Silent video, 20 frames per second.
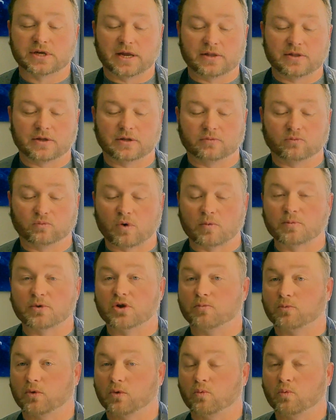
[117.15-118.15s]
and the Roman
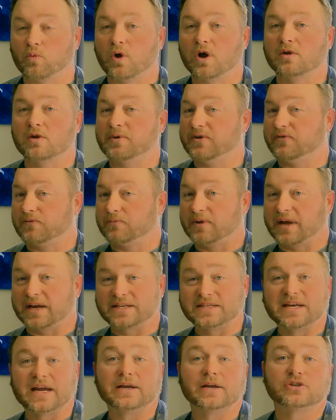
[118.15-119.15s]
numeral 1 would be from
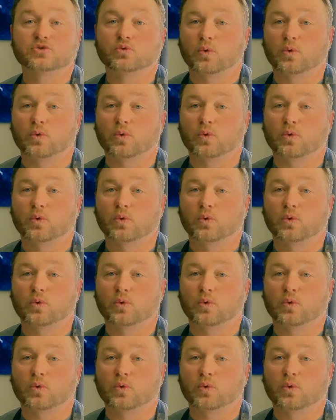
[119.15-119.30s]
like 10 to